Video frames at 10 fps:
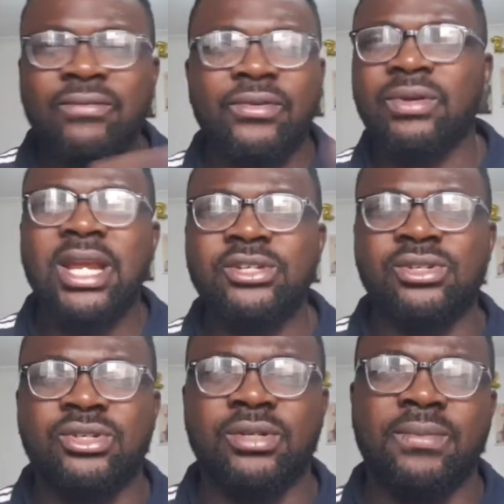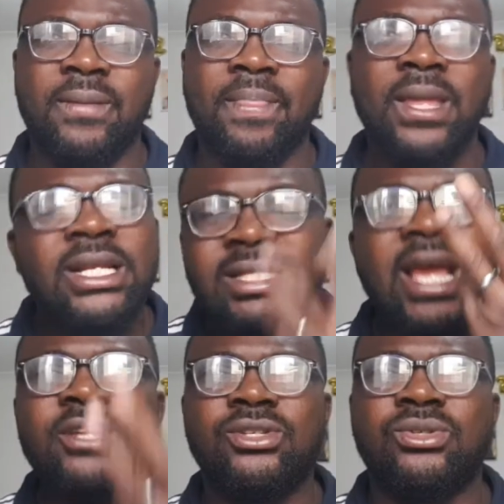of a relationship. It
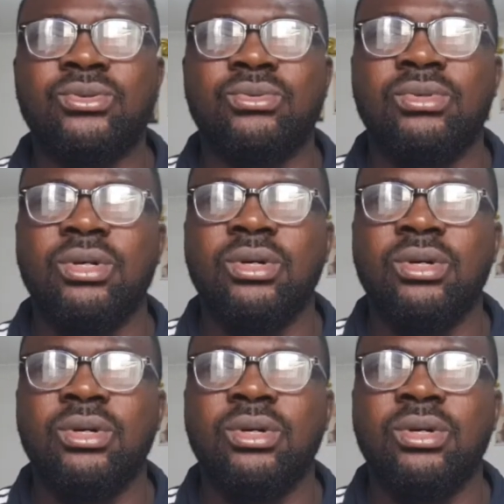takes two.